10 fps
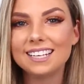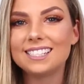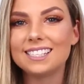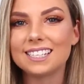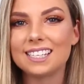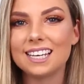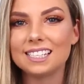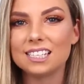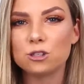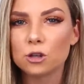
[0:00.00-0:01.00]
And these 6
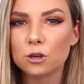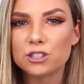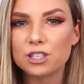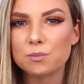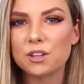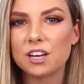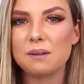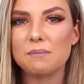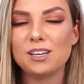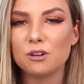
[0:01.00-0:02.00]
things are so simple, they're
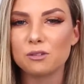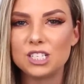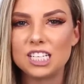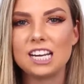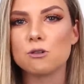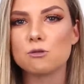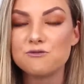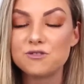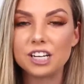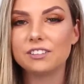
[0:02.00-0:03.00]
gonna make your routine
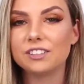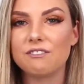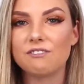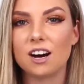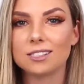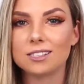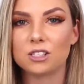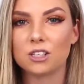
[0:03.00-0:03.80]
really, really fast.